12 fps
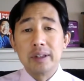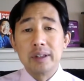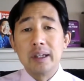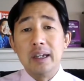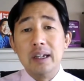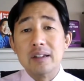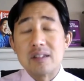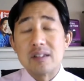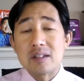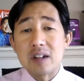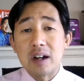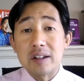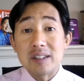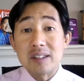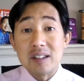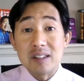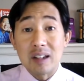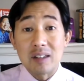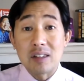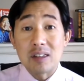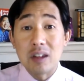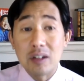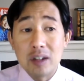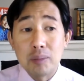It starts at
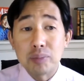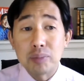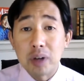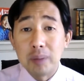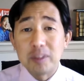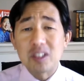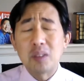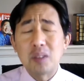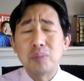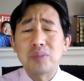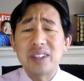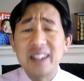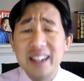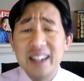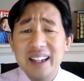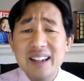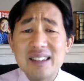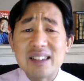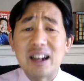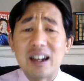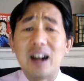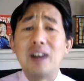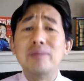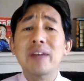6:30 prompt, so please
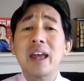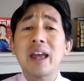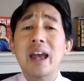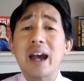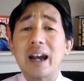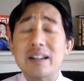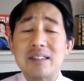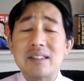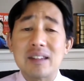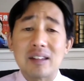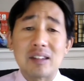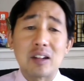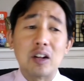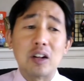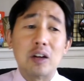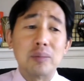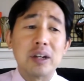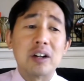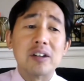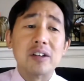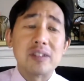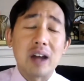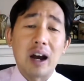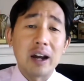come at 6 o'clock,
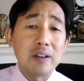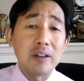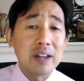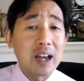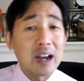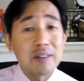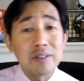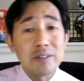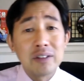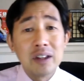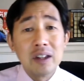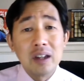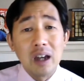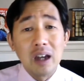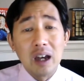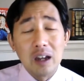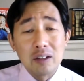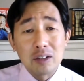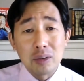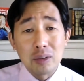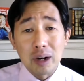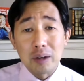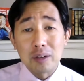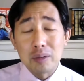because I only have 2
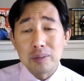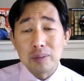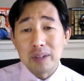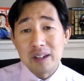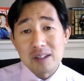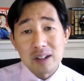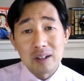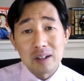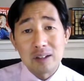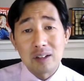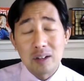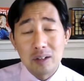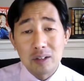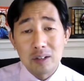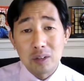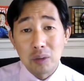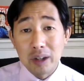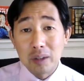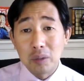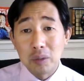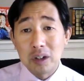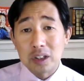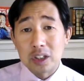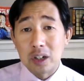hours with my son to run the
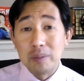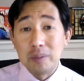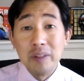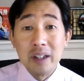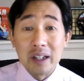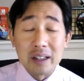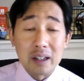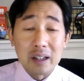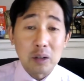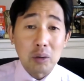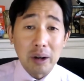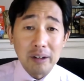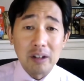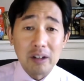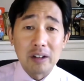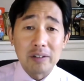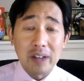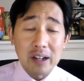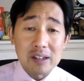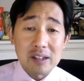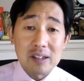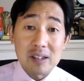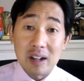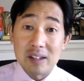workshop, and there are quite a lot of
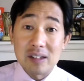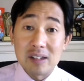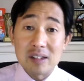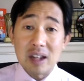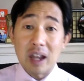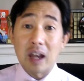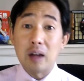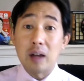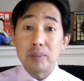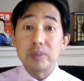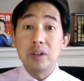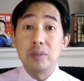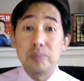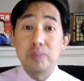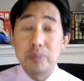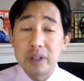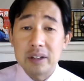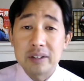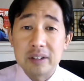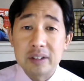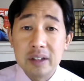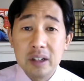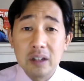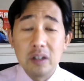exercises to help you build
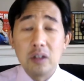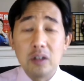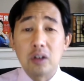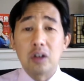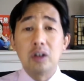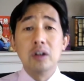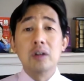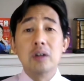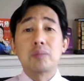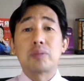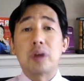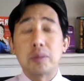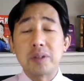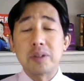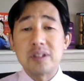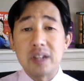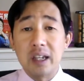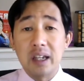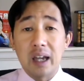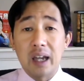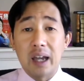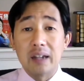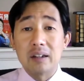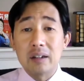your property
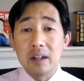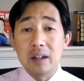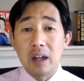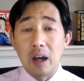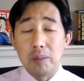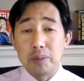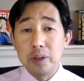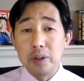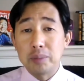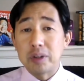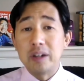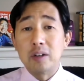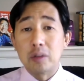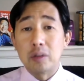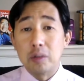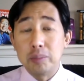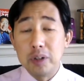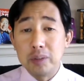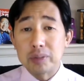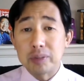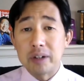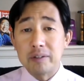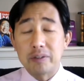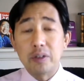and a blueprint
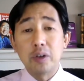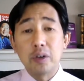for your